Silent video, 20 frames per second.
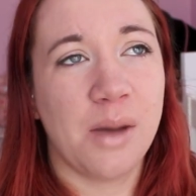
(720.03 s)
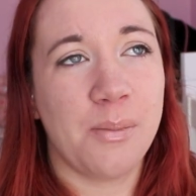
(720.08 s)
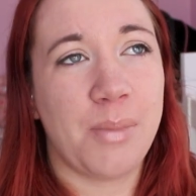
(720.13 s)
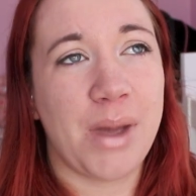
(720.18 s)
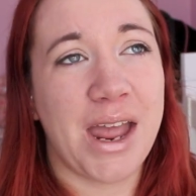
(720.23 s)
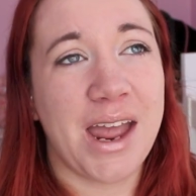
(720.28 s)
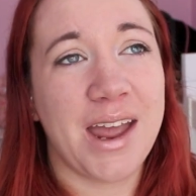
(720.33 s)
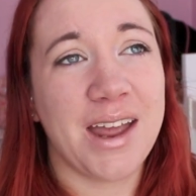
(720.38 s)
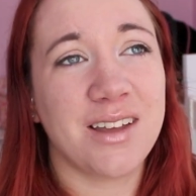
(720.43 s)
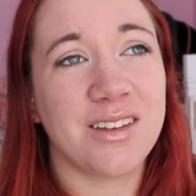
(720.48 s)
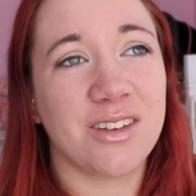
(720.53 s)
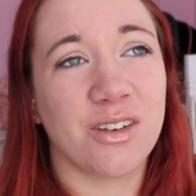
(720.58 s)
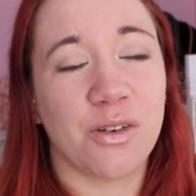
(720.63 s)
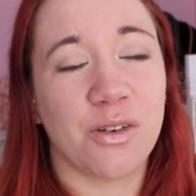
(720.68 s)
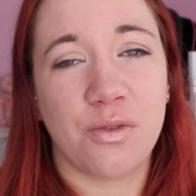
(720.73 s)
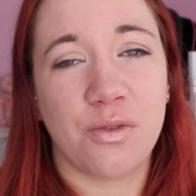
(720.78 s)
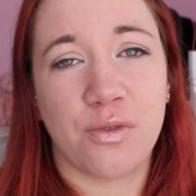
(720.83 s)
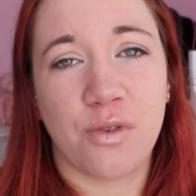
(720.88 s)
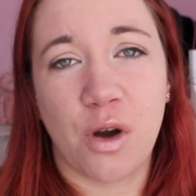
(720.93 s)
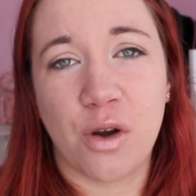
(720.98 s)
Bags
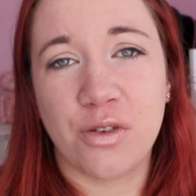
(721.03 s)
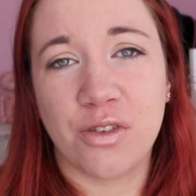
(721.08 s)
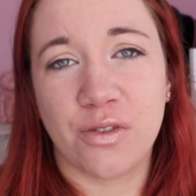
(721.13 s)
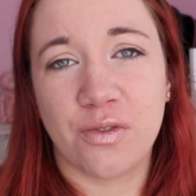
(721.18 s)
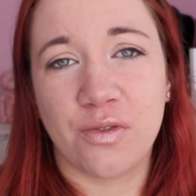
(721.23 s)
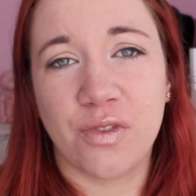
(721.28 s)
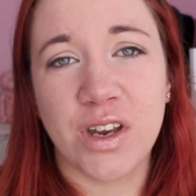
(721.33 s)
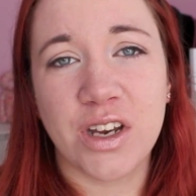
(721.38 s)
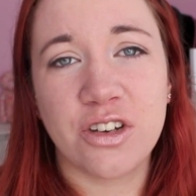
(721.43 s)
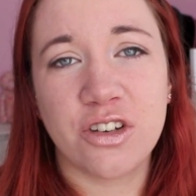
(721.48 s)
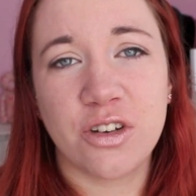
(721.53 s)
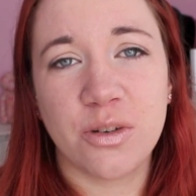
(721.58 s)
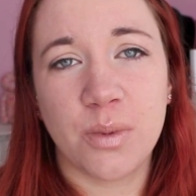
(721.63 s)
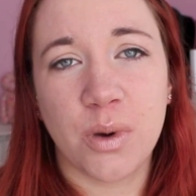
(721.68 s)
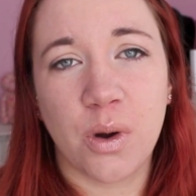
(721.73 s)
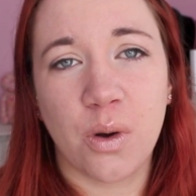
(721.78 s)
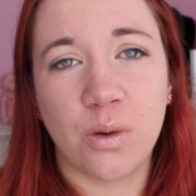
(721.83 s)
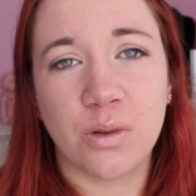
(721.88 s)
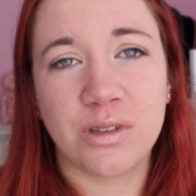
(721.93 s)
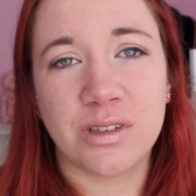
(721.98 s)
frozen
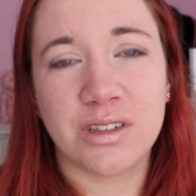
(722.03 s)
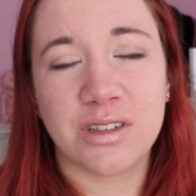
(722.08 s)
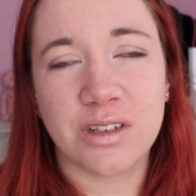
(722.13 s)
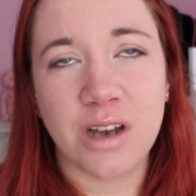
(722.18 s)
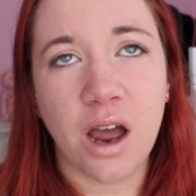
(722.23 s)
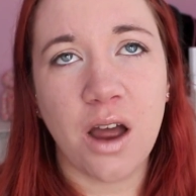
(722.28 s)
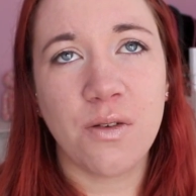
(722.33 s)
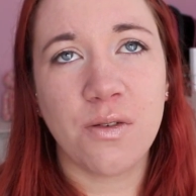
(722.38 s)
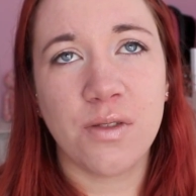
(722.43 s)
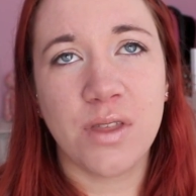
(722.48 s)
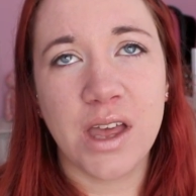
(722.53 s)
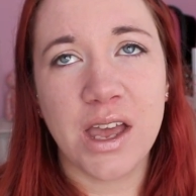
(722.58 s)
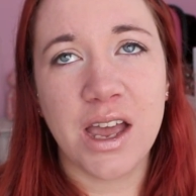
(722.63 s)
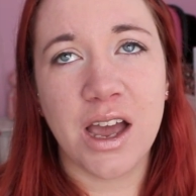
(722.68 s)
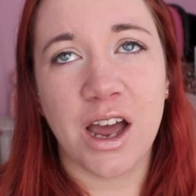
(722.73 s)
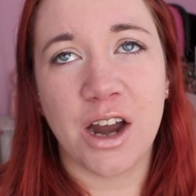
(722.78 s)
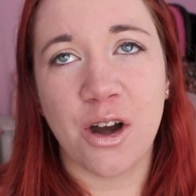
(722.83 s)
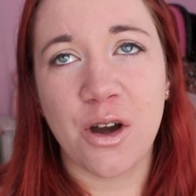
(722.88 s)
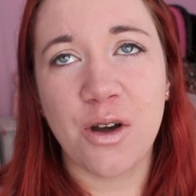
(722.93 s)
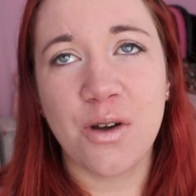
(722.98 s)
vegetables, stuff
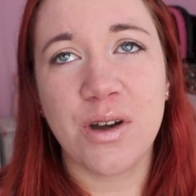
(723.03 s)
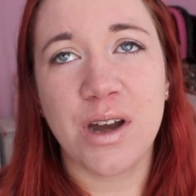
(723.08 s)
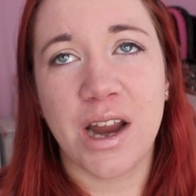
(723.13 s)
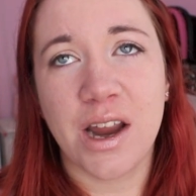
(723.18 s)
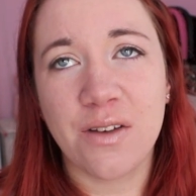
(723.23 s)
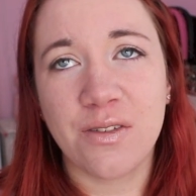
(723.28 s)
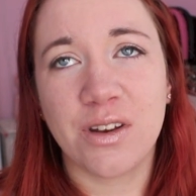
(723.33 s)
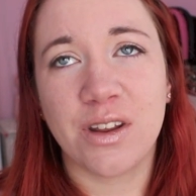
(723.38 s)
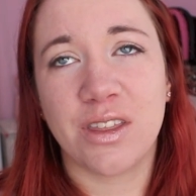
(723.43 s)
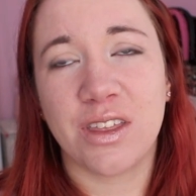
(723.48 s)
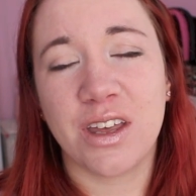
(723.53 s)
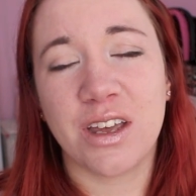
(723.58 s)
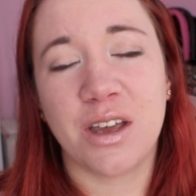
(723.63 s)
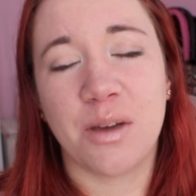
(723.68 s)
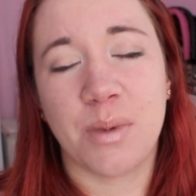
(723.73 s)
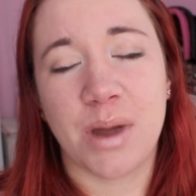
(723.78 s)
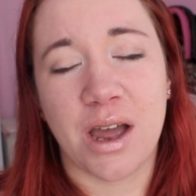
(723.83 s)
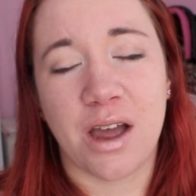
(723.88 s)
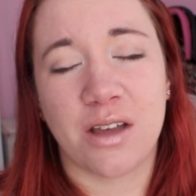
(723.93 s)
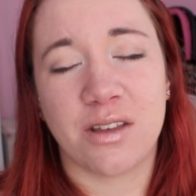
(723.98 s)
that I don't have to think
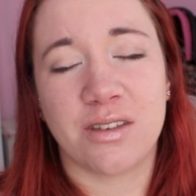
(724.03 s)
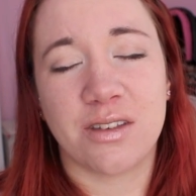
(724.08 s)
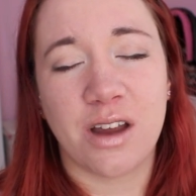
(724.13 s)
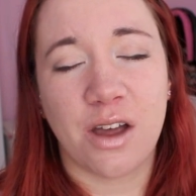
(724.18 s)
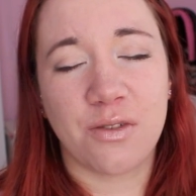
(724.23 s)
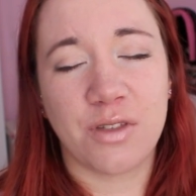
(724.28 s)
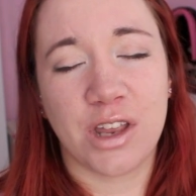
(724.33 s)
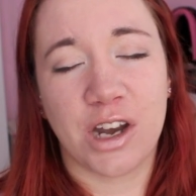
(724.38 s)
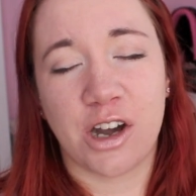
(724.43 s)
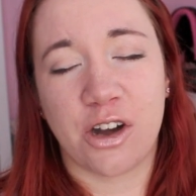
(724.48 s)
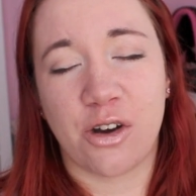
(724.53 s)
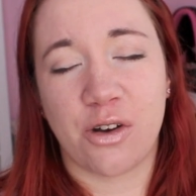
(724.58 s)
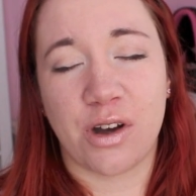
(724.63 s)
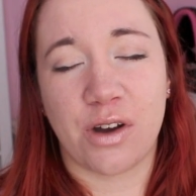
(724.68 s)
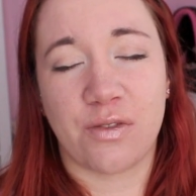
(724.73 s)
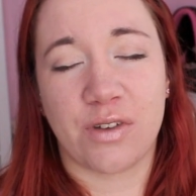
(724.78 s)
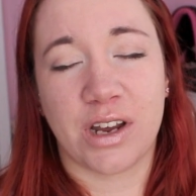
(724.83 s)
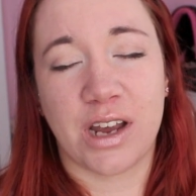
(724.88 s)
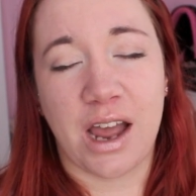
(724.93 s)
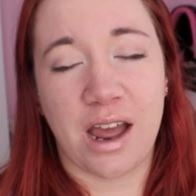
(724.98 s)
about, stuff that I don't
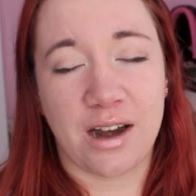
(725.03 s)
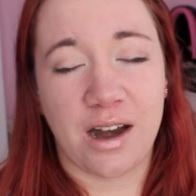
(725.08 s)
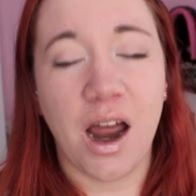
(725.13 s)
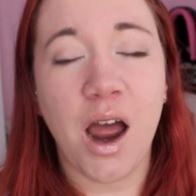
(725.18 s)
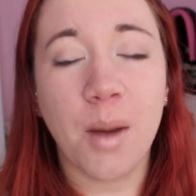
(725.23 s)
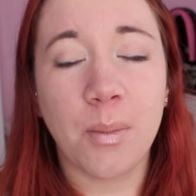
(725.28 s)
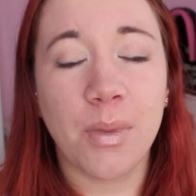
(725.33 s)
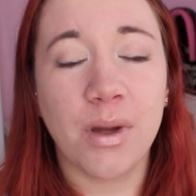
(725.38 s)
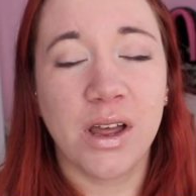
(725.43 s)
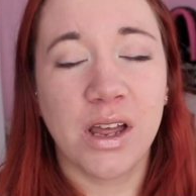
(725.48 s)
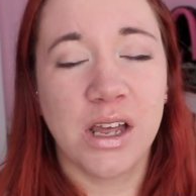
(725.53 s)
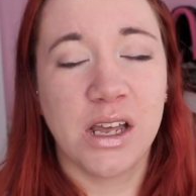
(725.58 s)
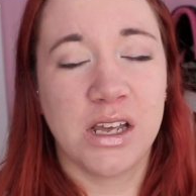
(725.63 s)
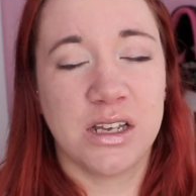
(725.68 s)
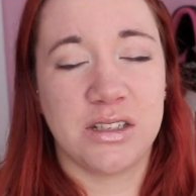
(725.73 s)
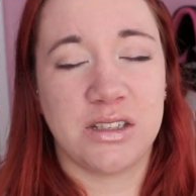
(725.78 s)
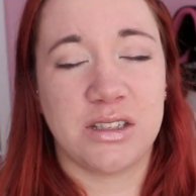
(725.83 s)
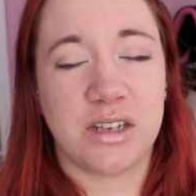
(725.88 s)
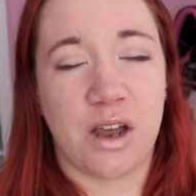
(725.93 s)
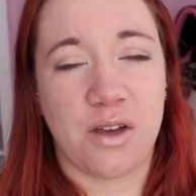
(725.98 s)
have to cut up,
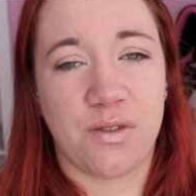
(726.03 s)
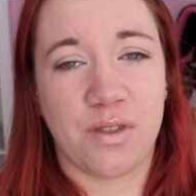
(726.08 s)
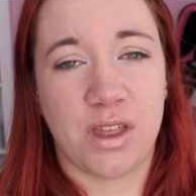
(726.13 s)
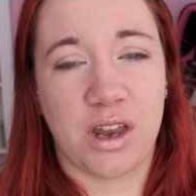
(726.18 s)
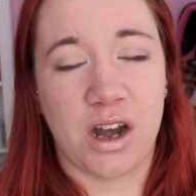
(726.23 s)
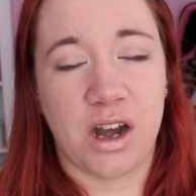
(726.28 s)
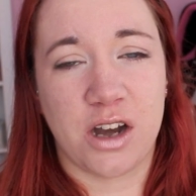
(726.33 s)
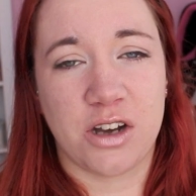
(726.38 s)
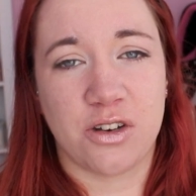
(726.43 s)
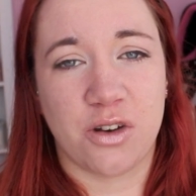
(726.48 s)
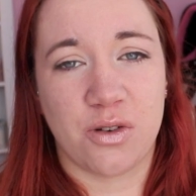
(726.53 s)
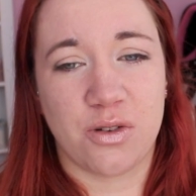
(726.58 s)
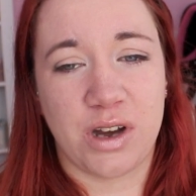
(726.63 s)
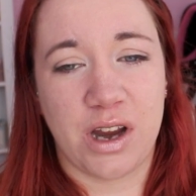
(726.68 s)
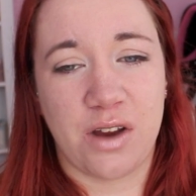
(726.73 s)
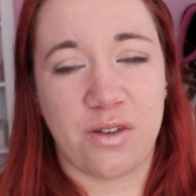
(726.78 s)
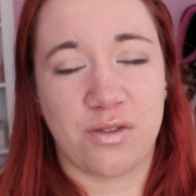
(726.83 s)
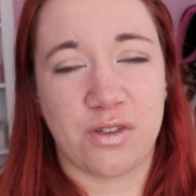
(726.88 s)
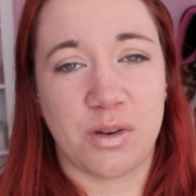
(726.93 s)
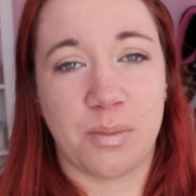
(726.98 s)
stuff that I don't
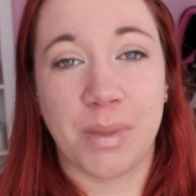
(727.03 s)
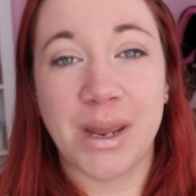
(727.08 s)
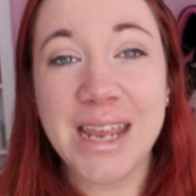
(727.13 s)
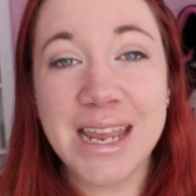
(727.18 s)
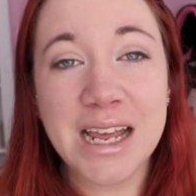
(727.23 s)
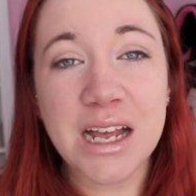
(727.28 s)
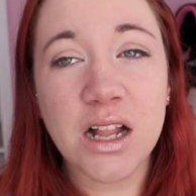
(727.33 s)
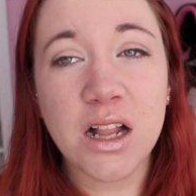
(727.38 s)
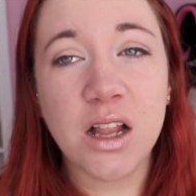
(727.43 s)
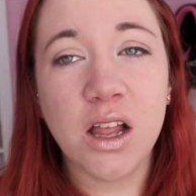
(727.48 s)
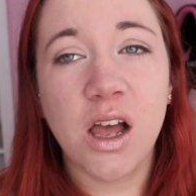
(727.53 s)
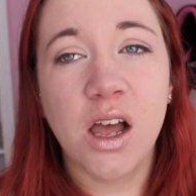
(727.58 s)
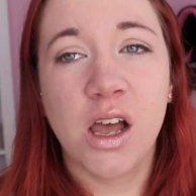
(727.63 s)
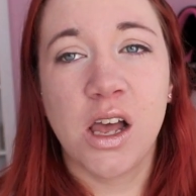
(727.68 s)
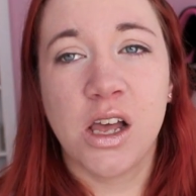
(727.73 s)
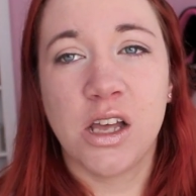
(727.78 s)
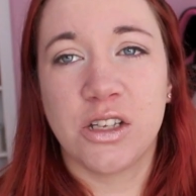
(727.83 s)
have to peel.